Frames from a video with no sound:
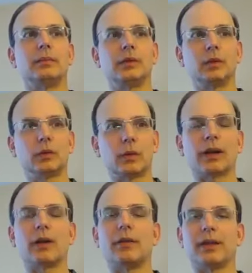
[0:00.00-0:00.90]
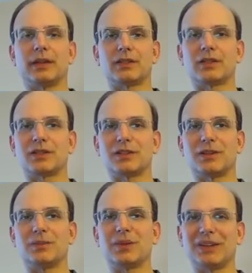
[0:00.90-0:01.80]
You're aware that's just an
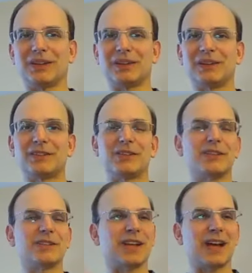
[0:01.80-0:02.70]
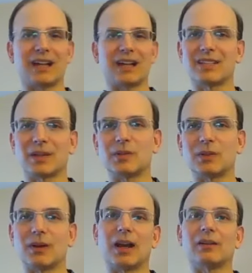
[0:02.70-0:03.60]
opinion, it's just a concept
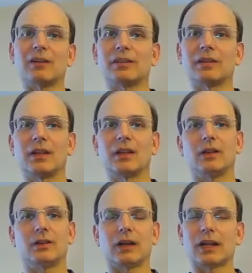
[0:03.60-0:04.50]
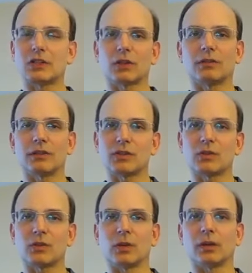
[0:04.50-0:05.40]
you have. You're not sure if it's
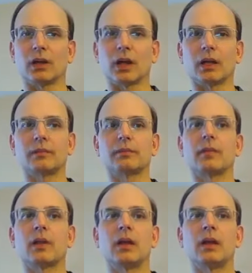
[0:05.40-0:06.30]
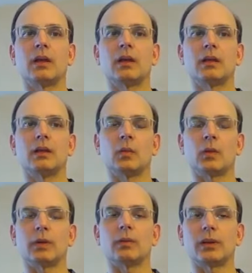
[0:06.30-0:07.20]
true or not. The
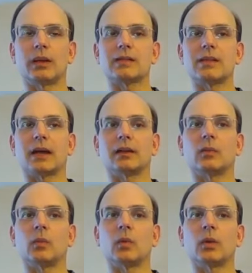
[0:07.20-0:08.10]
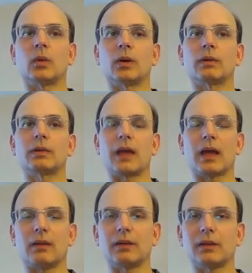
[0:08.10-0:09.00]
more you realize that, the more the
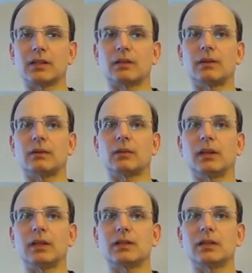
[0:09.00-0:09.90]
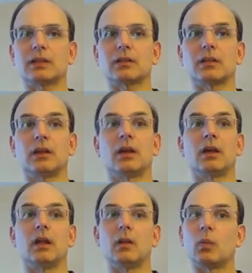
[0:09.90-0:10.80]
heaviness of it releases,
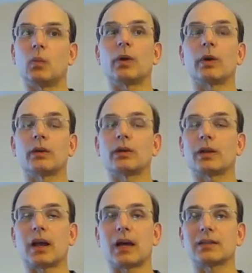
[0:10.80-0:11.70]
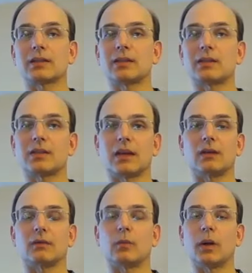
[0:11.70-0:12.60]
the more you're in a constant
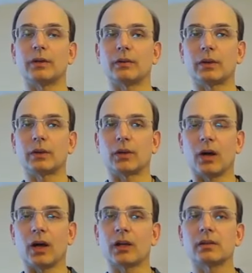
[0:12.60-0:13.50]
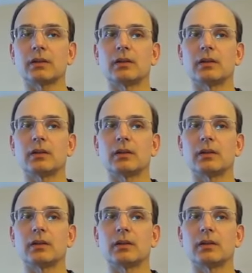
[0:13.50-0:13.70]
state of wonder and awe,